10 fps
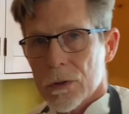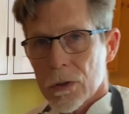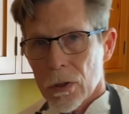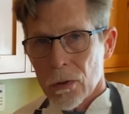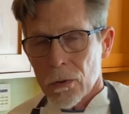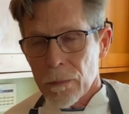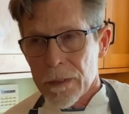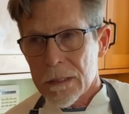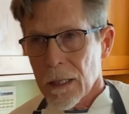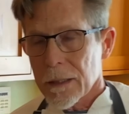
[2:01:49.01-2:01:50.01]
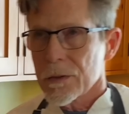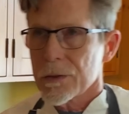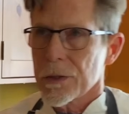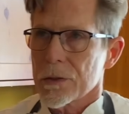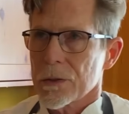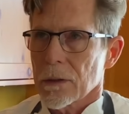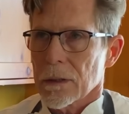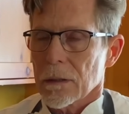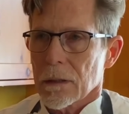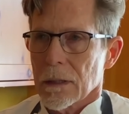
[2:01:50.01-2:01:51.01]
too, besides just your
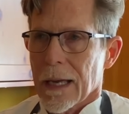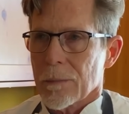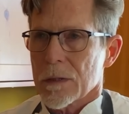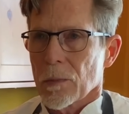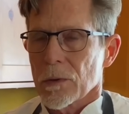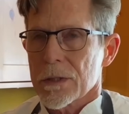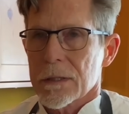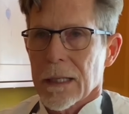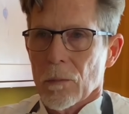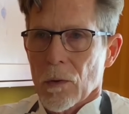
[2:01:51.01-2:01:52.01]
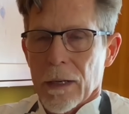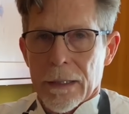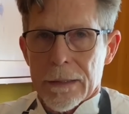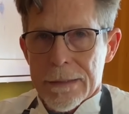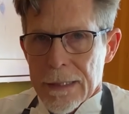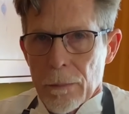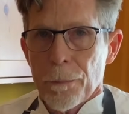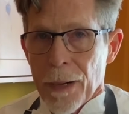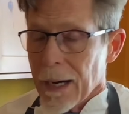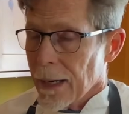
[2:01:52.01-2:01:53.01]
little collapsible steamer in a deep
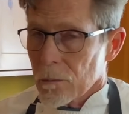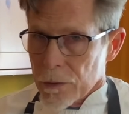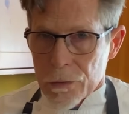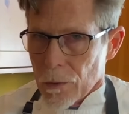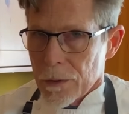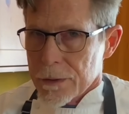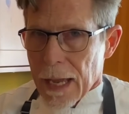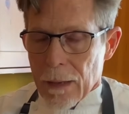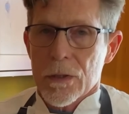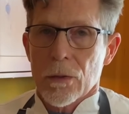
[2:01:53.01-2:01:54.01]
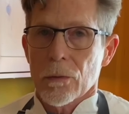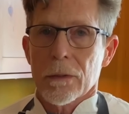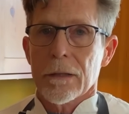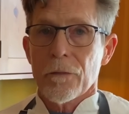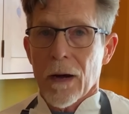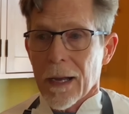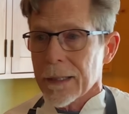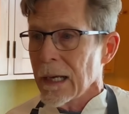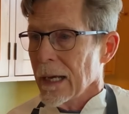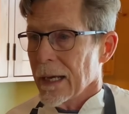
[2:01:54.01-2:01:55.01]
pot, which works absolutely fine.
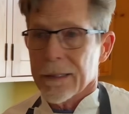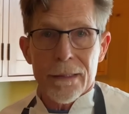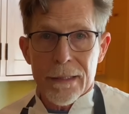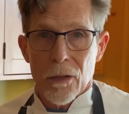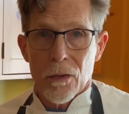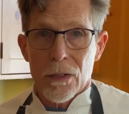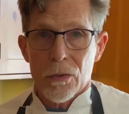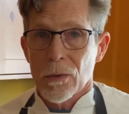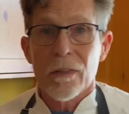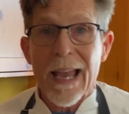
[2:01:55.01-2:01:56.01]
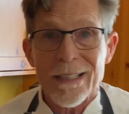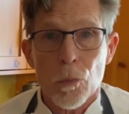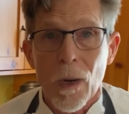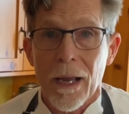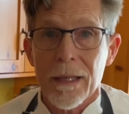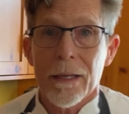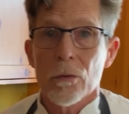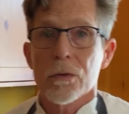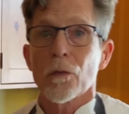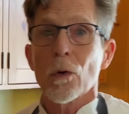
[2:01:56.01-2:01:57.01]
And to tell you the truth, that's what what I
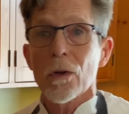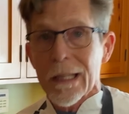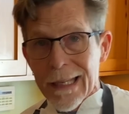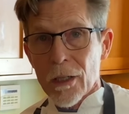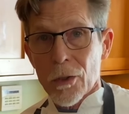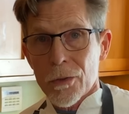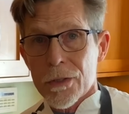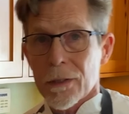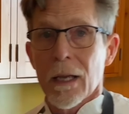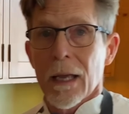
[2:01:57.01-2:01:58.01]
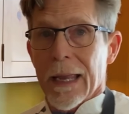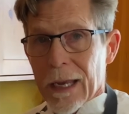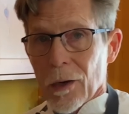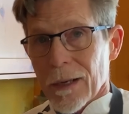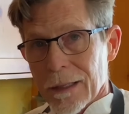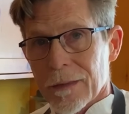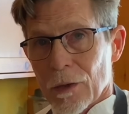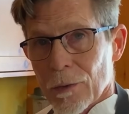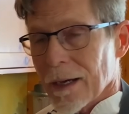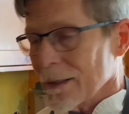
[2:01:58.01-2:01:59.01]
used for years here in the
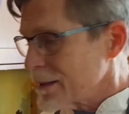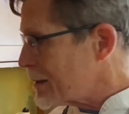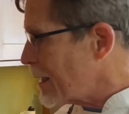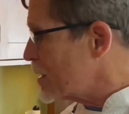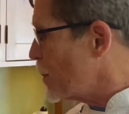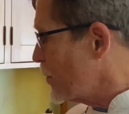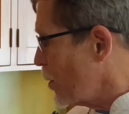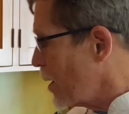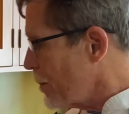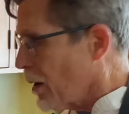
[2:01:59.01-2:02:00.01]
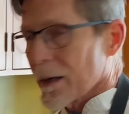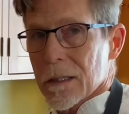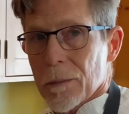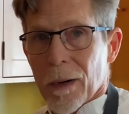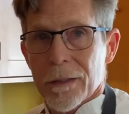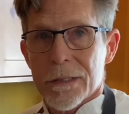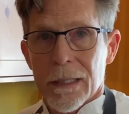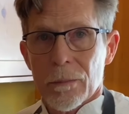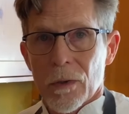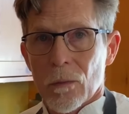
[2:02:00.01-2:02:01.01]
United States before I bought a tamale
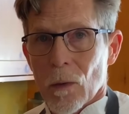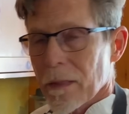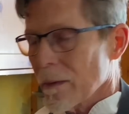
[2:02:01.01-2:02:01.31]
steamer in one of the